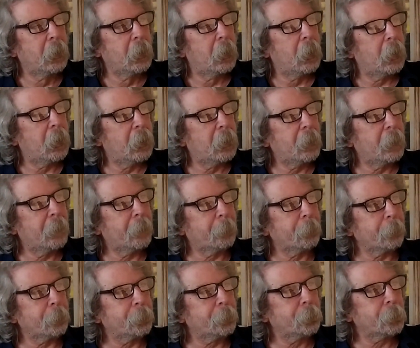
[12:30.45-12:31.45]
Um,
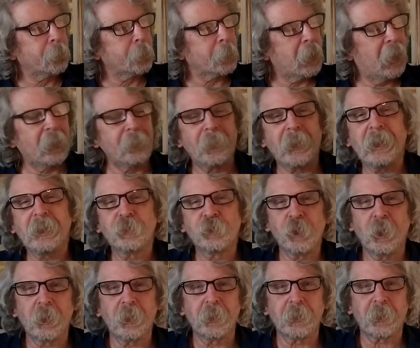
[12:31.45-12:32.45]
I've had
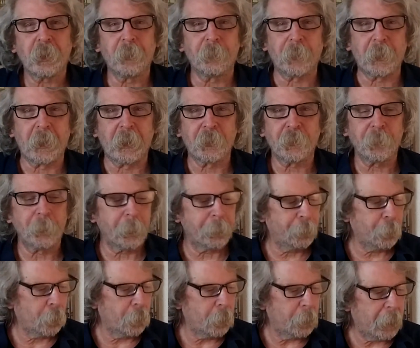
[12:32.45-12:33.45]
chocolate covered ants
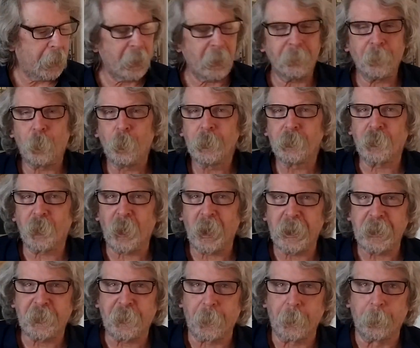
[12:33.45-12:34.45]
before and I've always
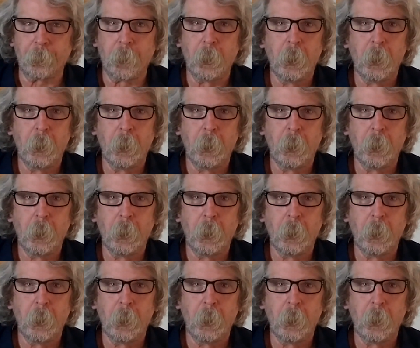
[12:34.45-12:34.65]
liked them.